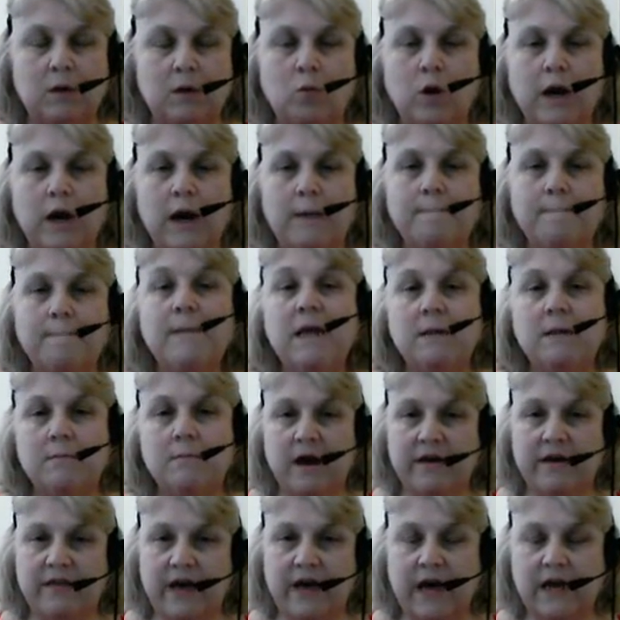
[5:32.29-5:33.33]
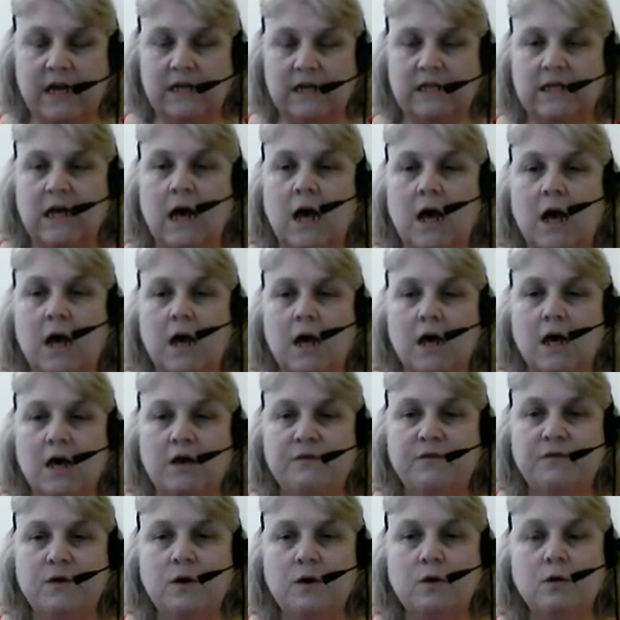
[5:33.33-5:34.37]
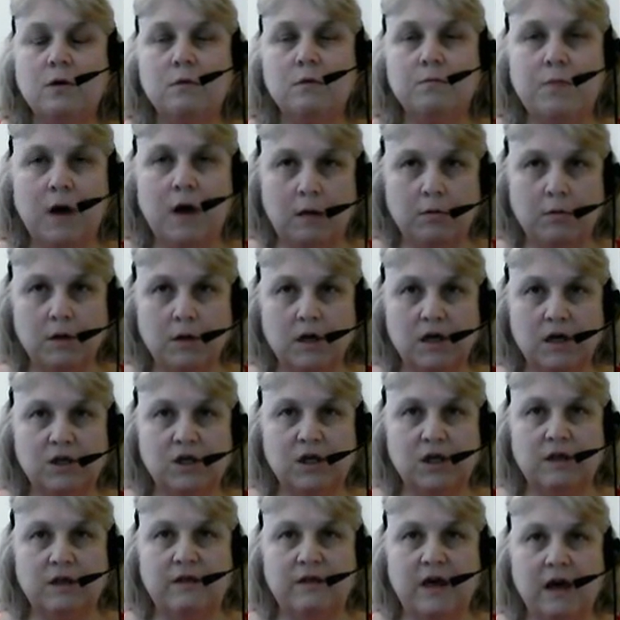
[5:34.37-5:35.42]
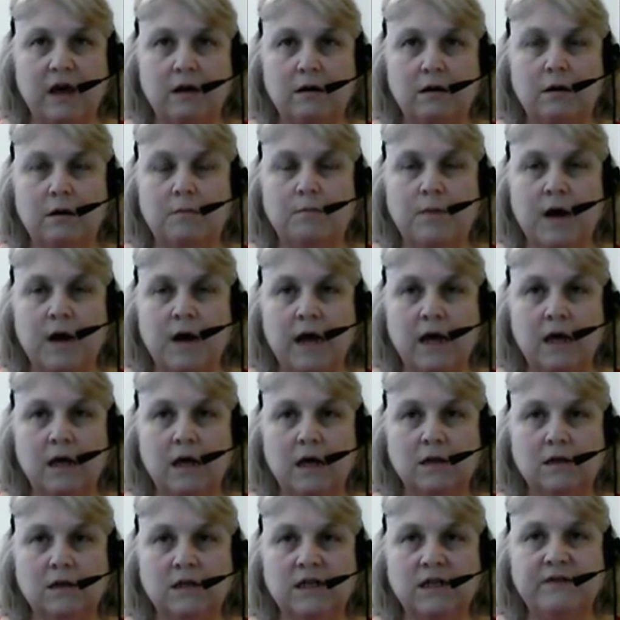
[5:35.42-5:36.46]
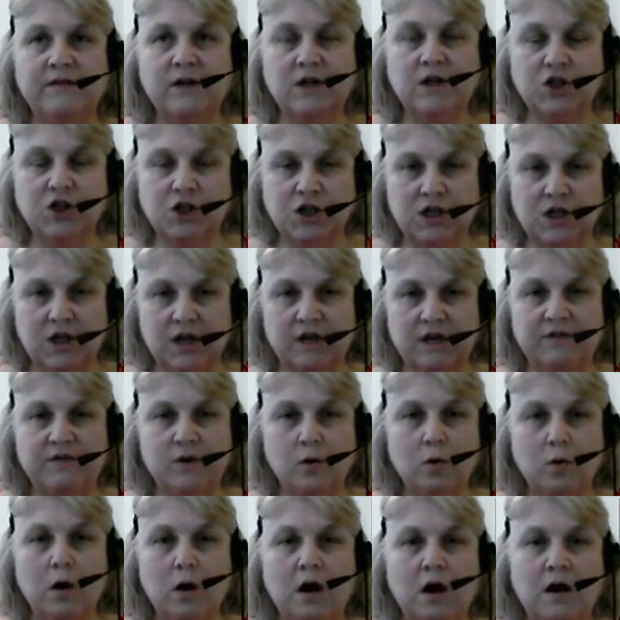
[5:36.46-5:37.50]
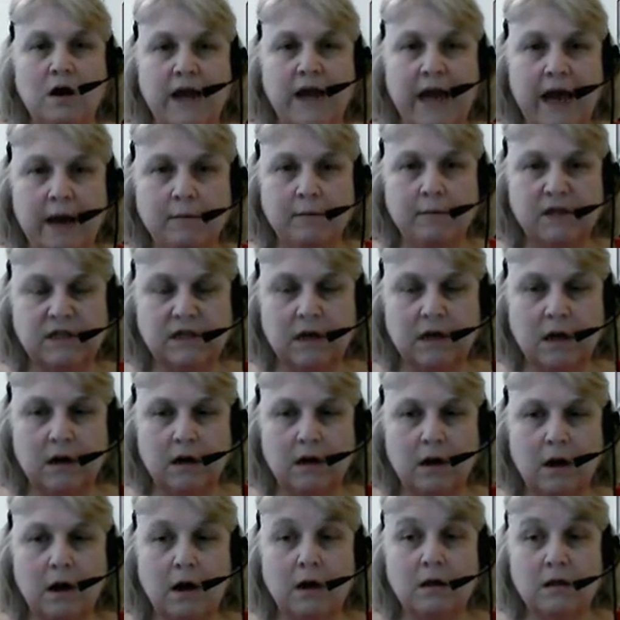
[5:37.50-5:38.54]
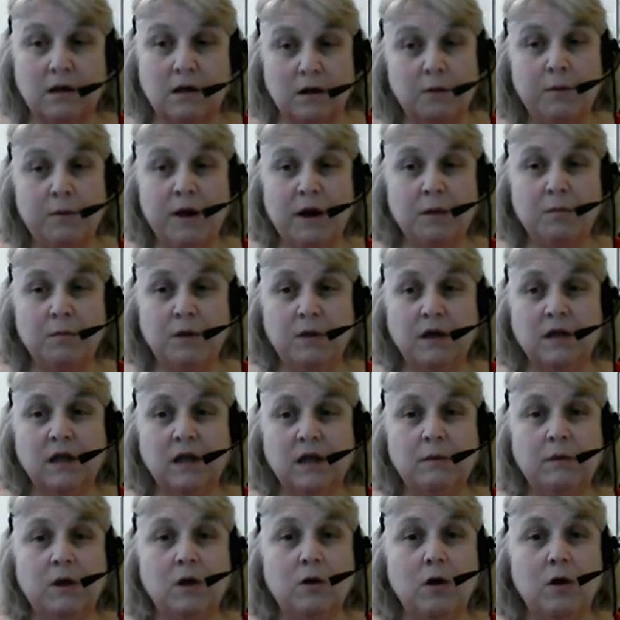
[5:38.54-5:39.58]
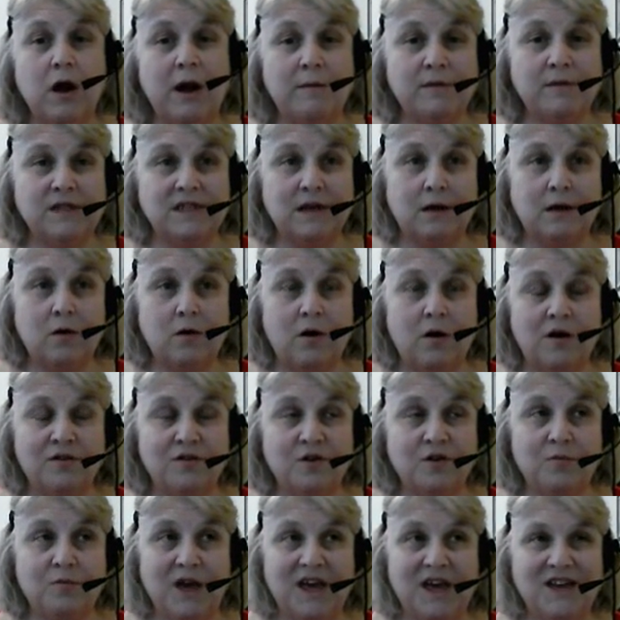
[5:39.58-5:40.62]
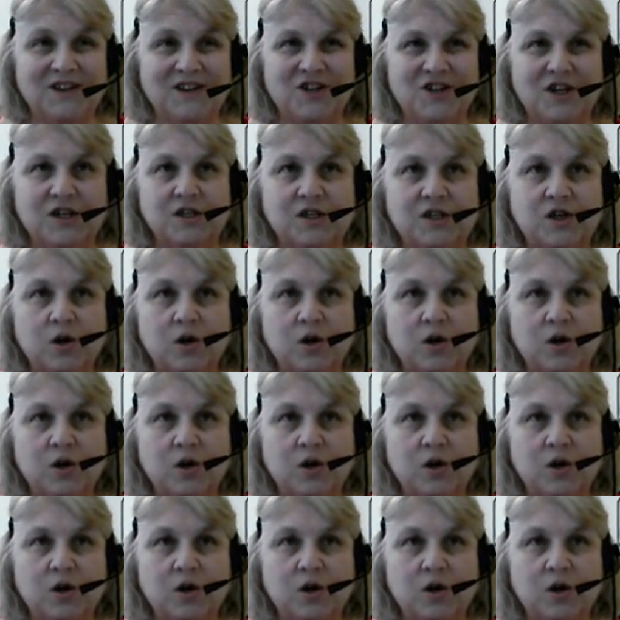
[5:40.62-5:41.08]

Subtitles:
And what I mean by that is if you're published, then by definition, if you're on Amazon, then you better be claiming your Amazon author page.